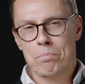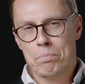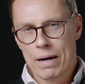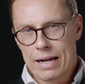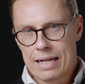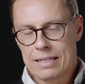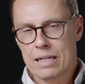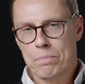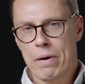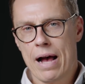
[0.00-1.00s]
but is
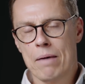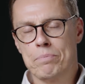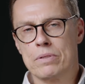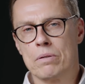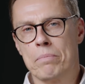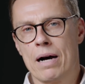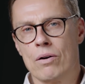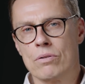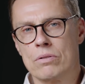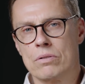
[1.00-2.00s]
it perhaps
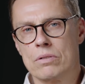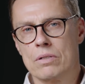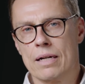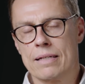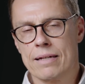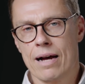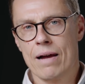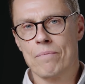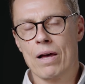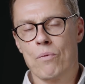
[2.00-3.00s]
about a
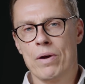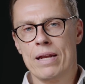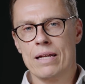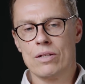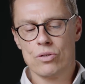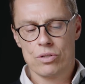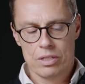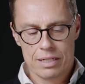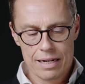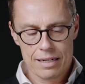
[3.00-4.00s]
time that we need to
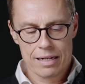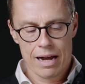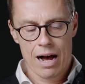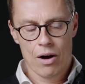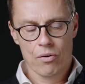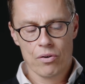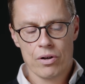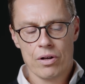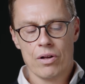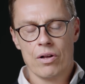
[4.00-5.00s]
sit down
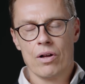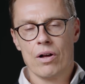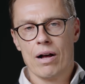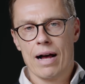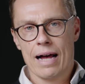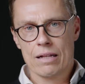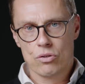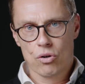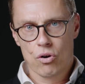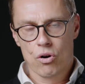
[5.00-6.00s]
and
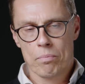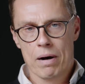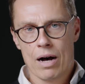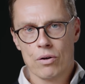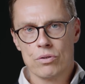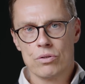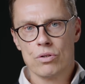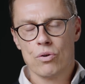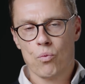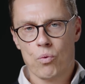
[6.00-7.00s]
talk about
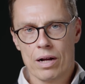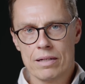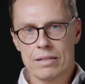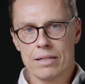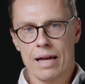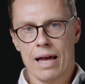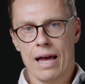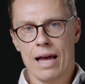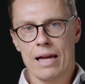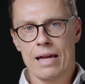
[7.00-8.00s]
what
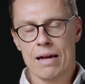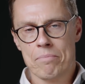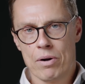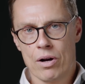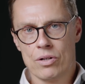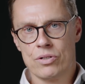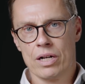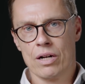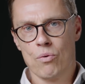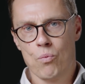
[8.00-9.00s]
a
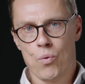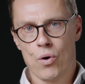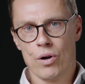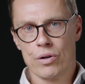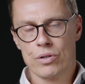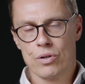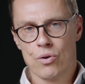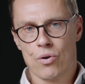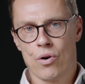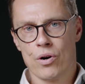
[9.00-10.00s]
emerging world
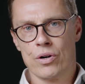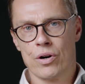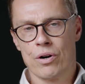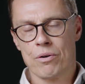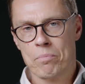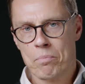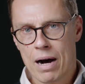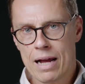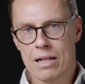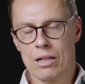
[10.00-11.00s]
order might